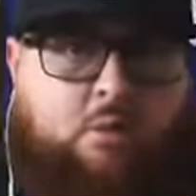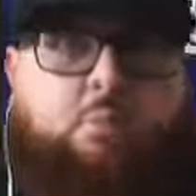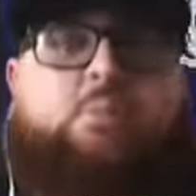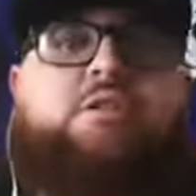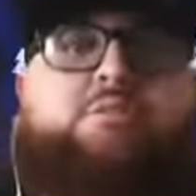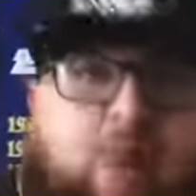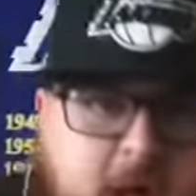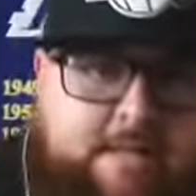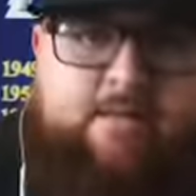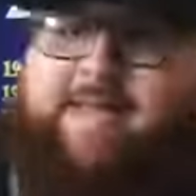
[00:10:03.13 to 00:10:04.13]
we
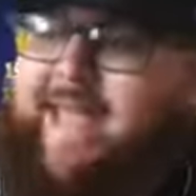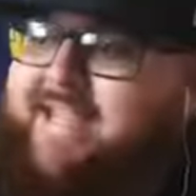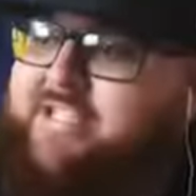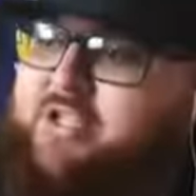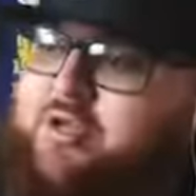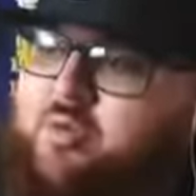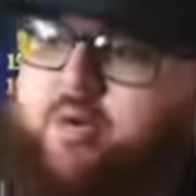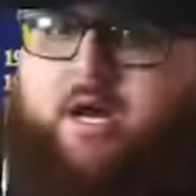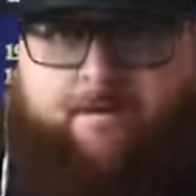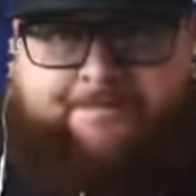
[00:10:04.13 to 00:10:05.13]
responded, executed
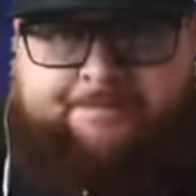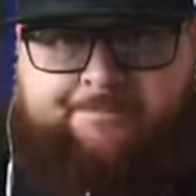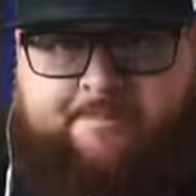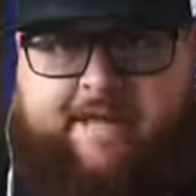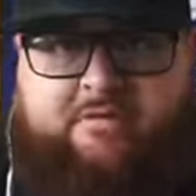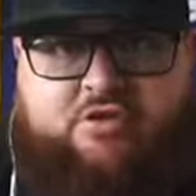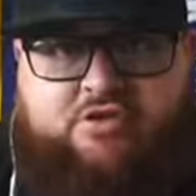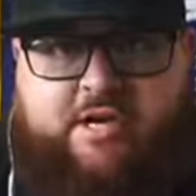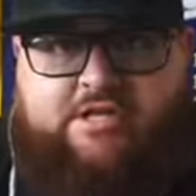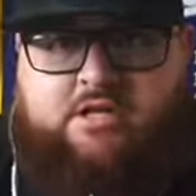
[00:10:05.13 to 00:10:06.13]
well down the
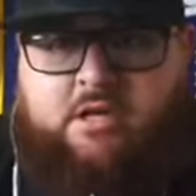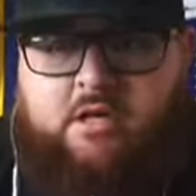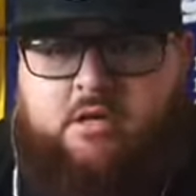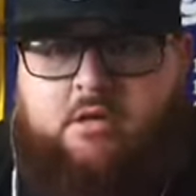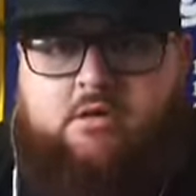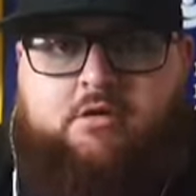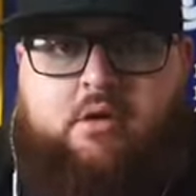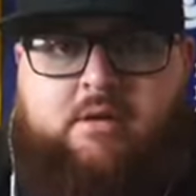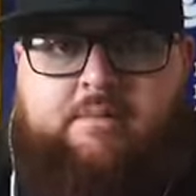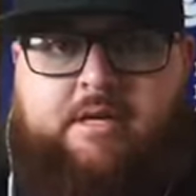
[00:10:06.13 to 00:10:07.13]
stretch. You know
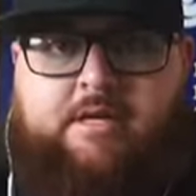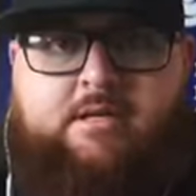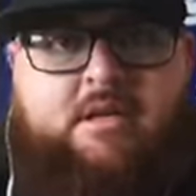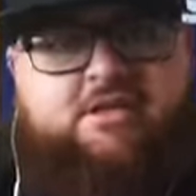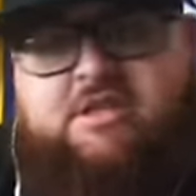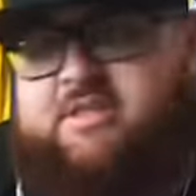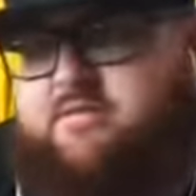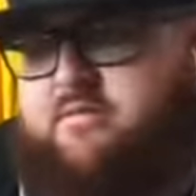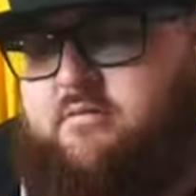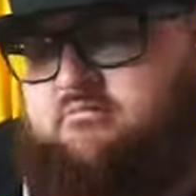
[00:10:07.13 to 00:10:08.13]
what I mean? It just,
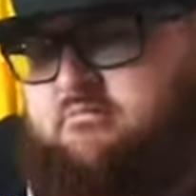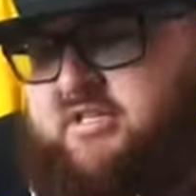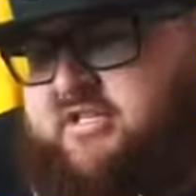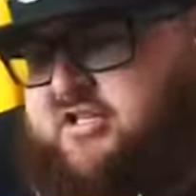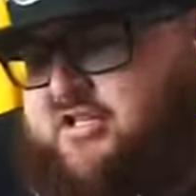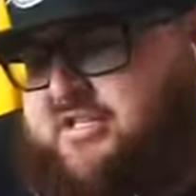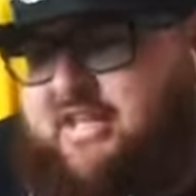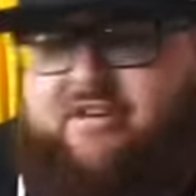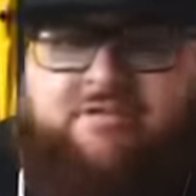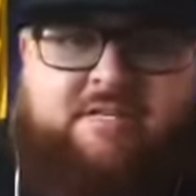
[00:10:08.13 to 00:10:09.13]
this, just this
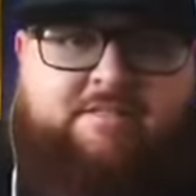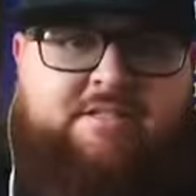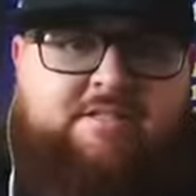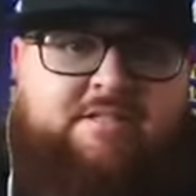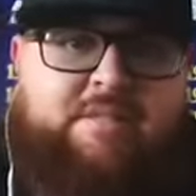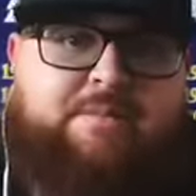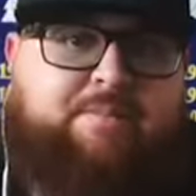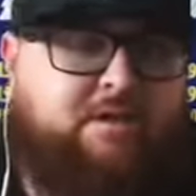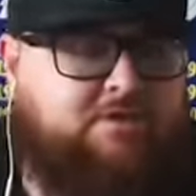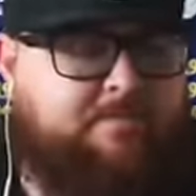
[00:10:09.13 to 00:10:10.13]
Laker team is something
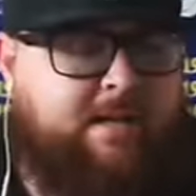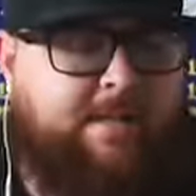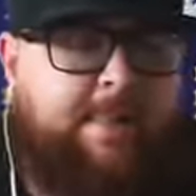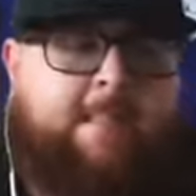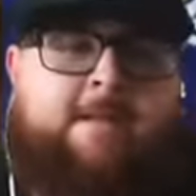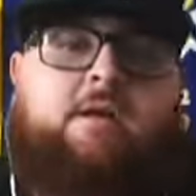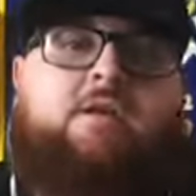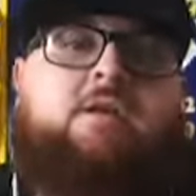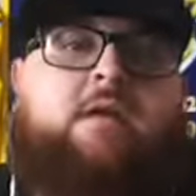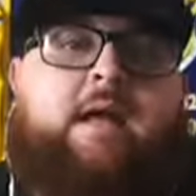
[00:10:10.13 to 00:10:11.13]
special, man.
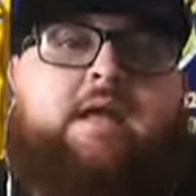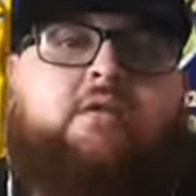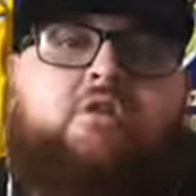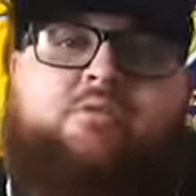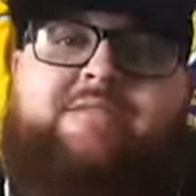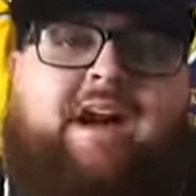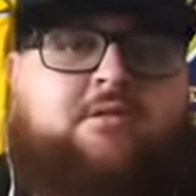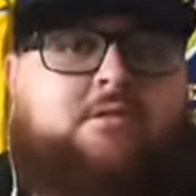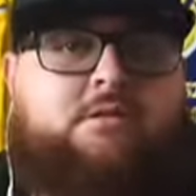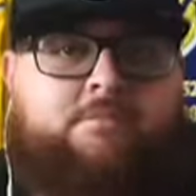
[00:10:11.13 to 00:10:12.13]
And all you
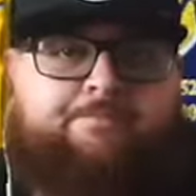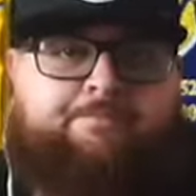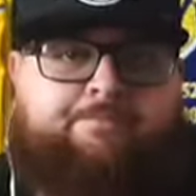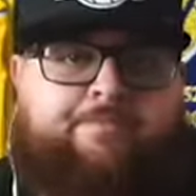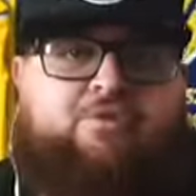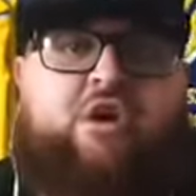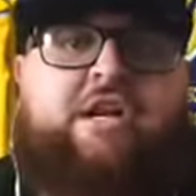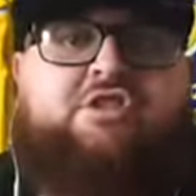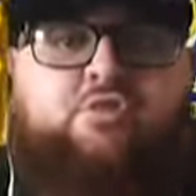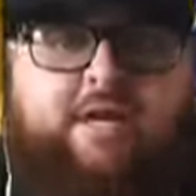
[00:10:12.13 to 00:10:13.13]
doubters,
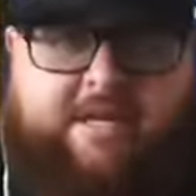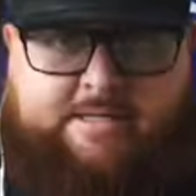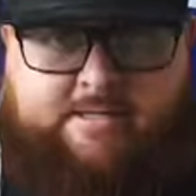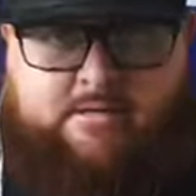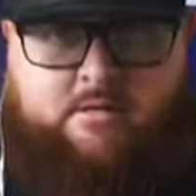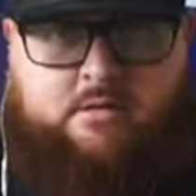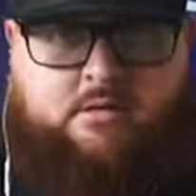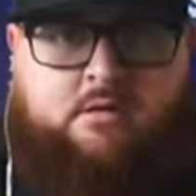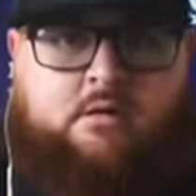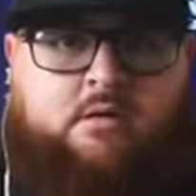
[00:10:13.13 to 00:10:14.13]
crickets, crickets.
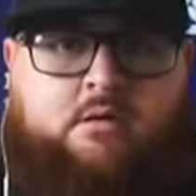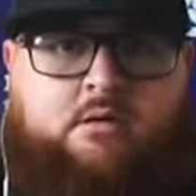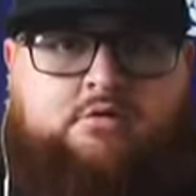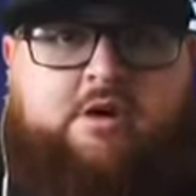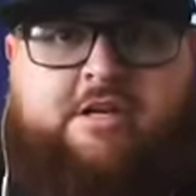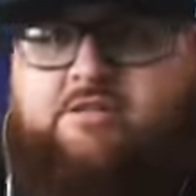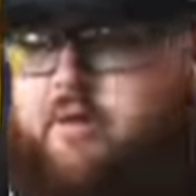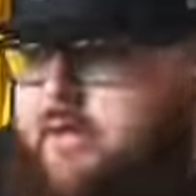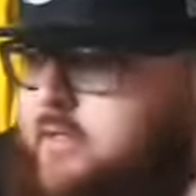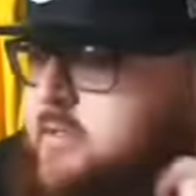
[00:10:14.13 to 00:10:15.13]
Crickets,
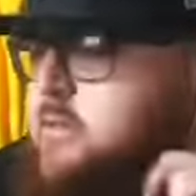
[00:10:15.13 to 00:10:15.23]
crickets.